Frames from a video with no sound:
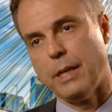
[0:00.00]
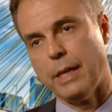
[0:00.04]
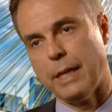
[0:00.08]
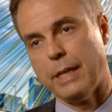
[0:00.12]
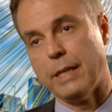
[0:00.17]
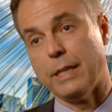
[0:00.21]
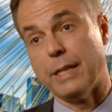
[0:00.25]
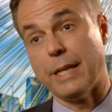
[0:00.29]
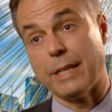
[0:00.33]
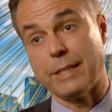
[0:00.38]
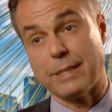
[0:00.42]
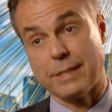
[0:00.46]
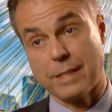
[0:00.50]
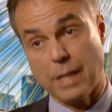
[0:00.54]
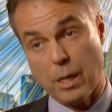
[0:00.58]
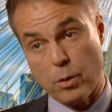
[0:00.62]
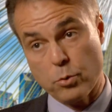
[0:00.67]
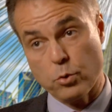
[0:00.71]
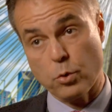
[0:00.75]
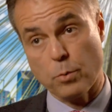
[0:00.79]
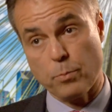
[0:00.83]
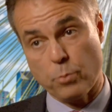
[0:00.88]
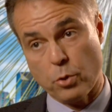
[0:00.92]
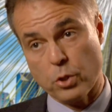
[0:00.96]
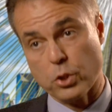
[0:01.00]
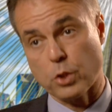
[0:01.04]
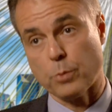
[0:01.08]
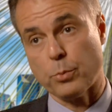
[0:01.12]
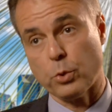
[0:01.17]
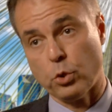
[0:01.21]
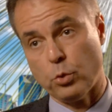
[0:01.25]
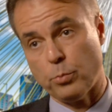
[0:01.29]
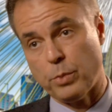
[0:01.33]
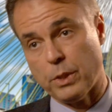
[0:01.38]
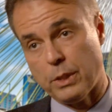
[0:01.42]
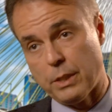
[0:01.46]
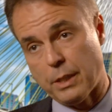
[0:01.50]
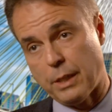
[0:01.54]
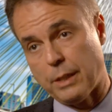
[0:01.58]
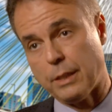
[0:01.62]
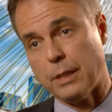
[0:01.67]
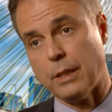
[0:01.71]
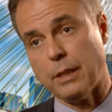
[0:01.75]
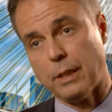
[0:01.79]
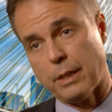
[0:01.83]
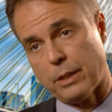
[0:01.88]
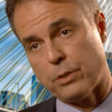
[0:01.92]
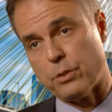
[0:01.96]
and that's also possible to be done
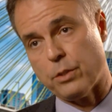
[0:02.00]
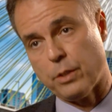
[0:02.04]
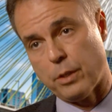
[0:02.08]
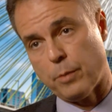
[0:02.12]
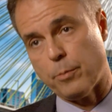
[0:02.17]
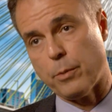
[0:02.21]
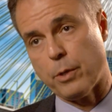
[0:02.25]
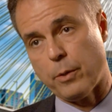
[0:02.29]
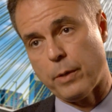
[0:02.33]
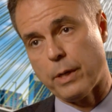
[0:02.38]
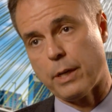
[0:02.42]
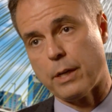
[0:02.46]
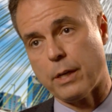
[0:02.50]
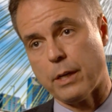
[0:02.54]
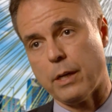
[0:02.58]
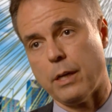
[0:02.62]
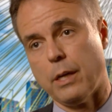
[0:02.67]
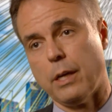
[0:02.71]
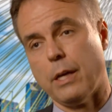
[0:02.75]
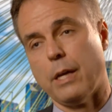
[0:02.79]
in Latin America.